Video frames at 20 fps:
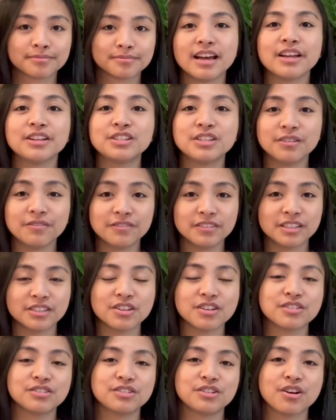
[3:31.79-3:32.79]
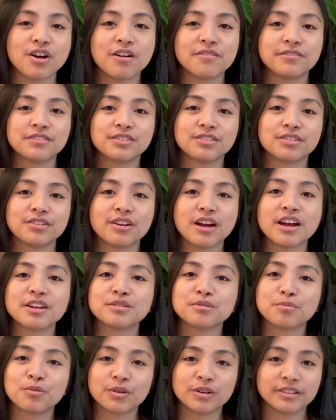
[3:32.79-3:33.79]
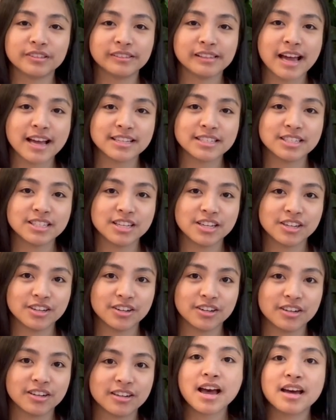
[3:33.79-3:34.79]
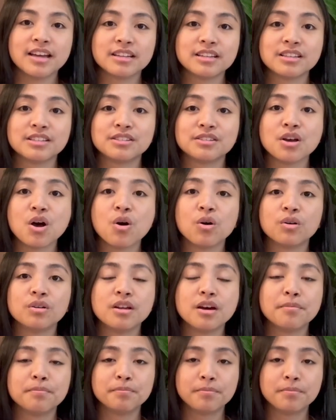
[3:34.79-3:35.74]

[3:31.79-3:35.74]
A chief technology officer I supported last year had his own